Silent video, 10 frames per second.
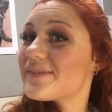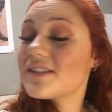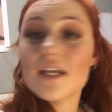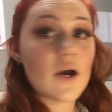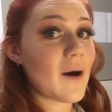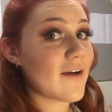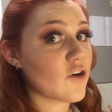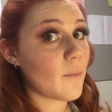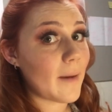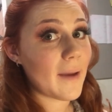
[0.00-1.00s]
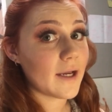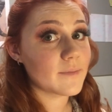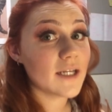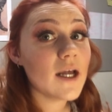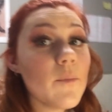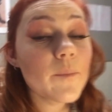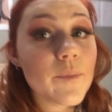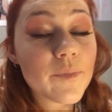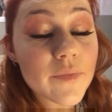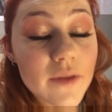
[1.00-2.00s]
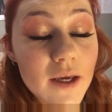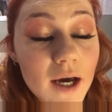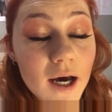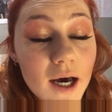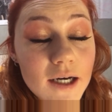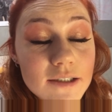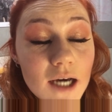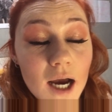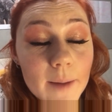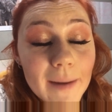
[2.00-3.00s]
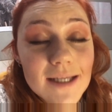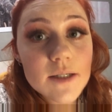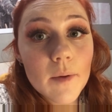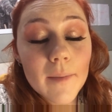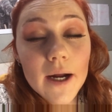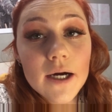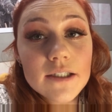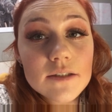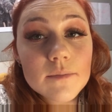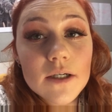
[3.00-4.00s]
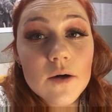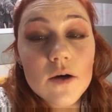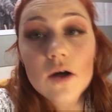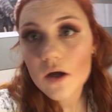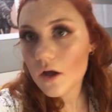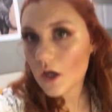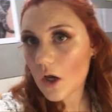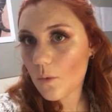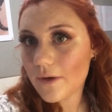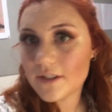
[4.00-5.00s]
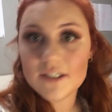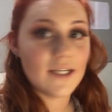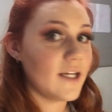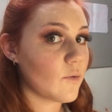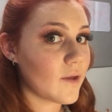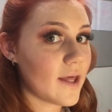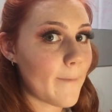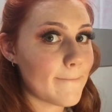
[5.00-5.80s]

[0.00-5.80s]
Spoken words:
So I've got my makeup done up. And I messed up on my eyes, but we're dealing with it.